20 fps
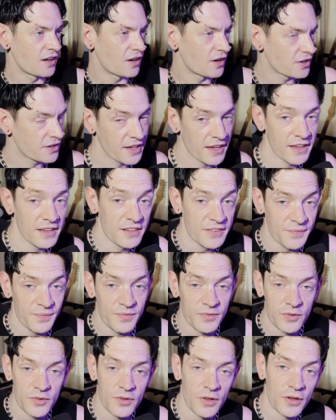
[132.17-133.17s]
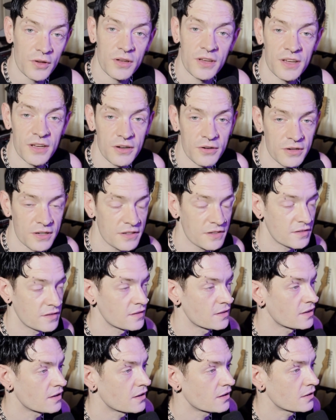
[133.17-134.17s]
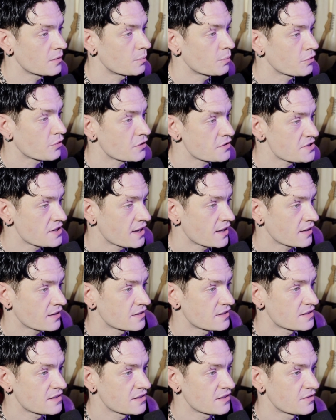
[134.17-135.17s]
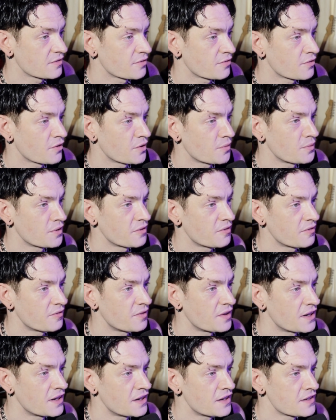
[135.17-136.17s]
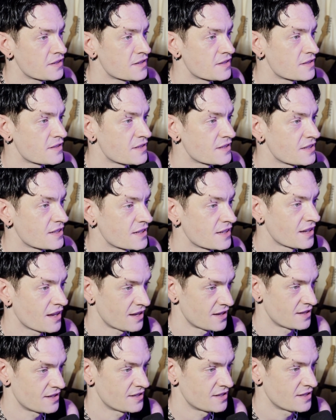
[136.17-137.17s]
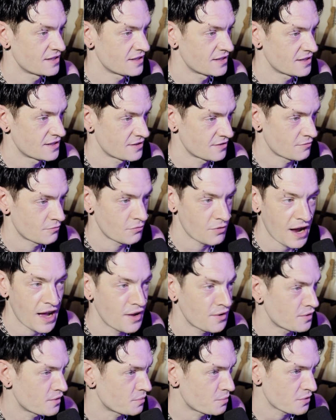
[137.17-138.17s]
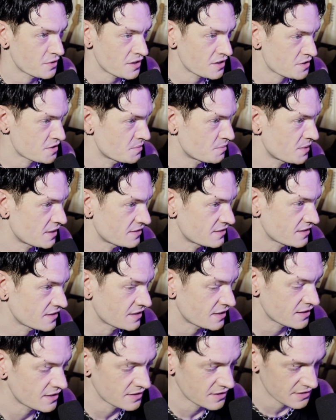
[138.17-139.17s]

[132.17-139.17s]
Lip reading: Okay, so here is the project from the first round of production, basically.